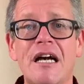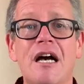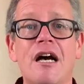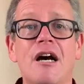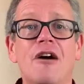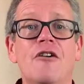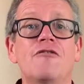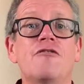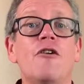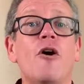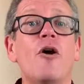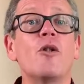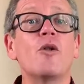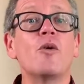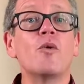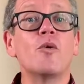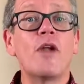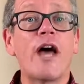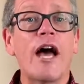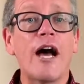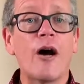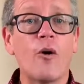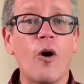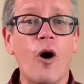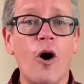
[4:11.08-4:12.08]
follow
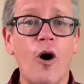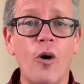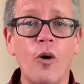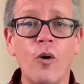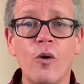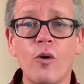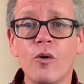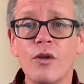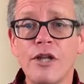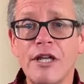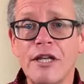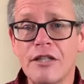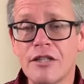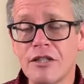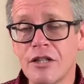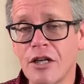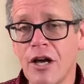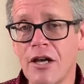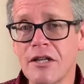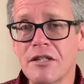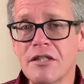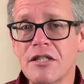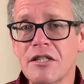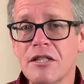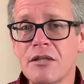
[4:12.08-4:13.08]
now all these
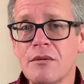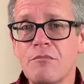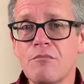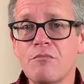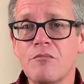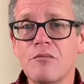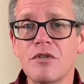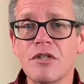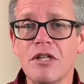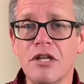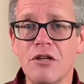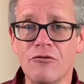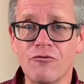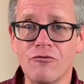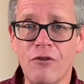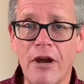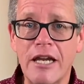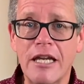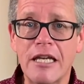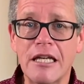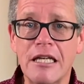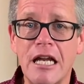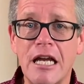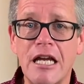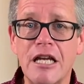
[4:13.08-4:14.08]
customs and
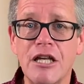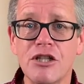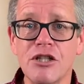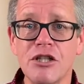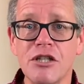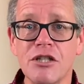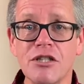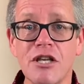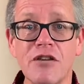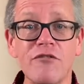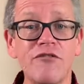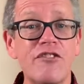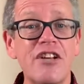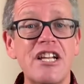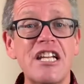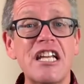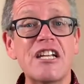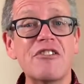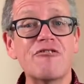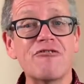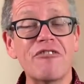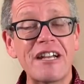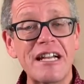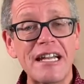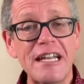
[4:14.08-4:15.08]
regulations and fit
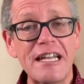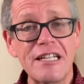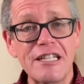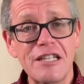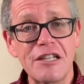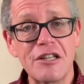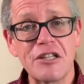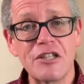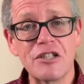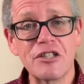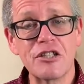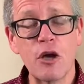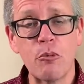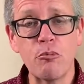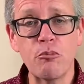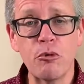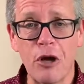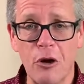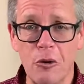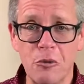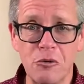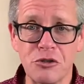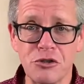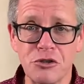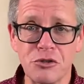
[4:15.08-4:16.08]
in really to the
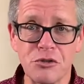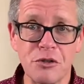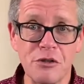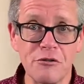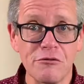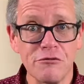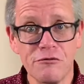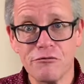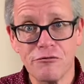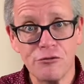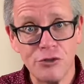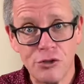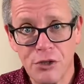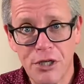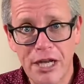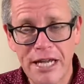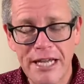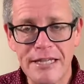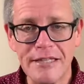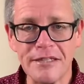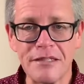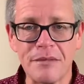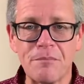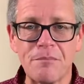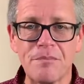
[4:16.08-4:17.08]
subculture of
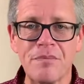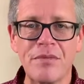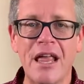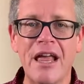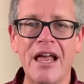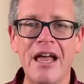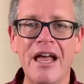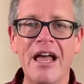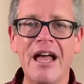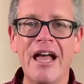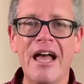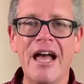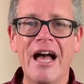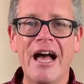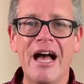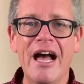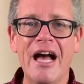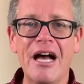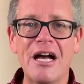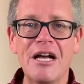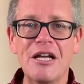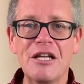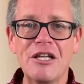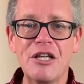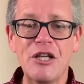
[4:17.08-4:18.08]
Judaism.
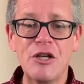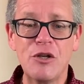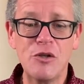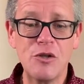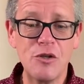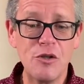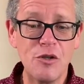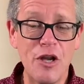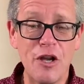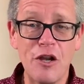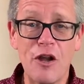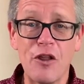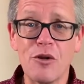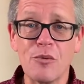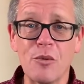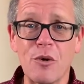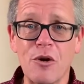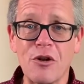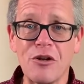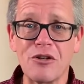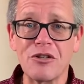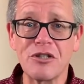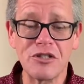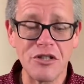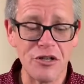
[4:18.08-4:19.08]
Uh, you, in other
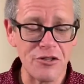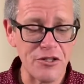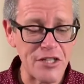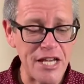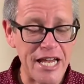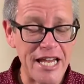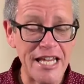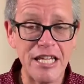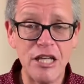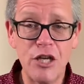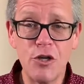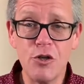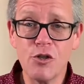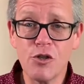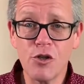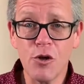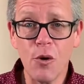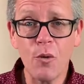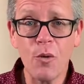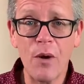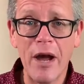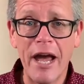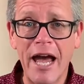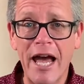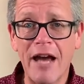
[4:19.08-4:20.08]
words, they're saying you
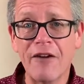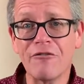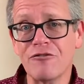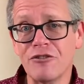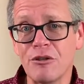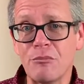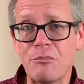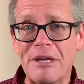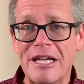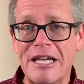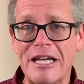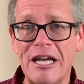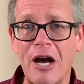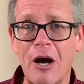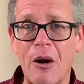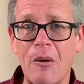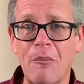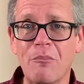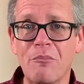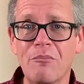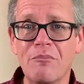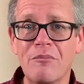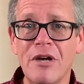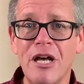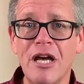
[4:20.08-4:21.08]
don't have to
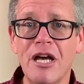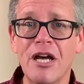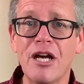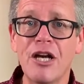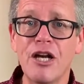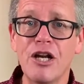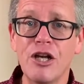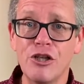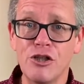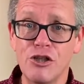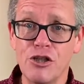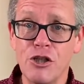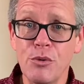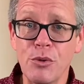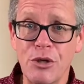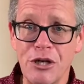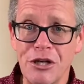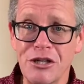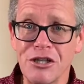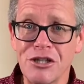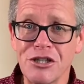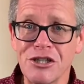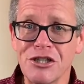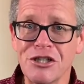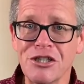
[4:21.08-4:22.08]
become
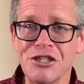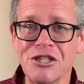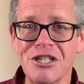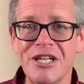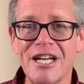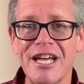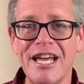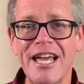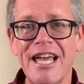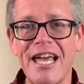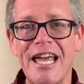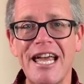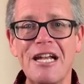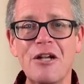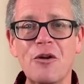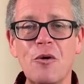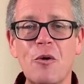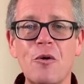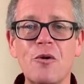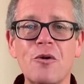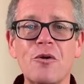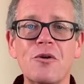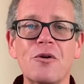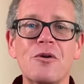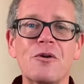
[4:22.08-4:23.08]
Jewish in
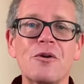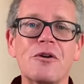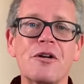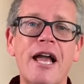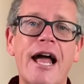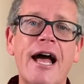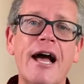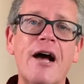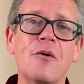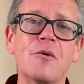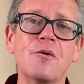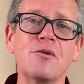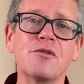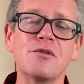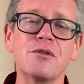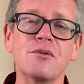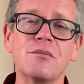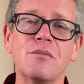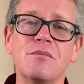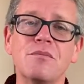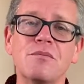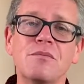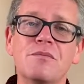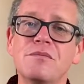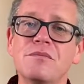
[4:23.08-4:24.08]
order now to,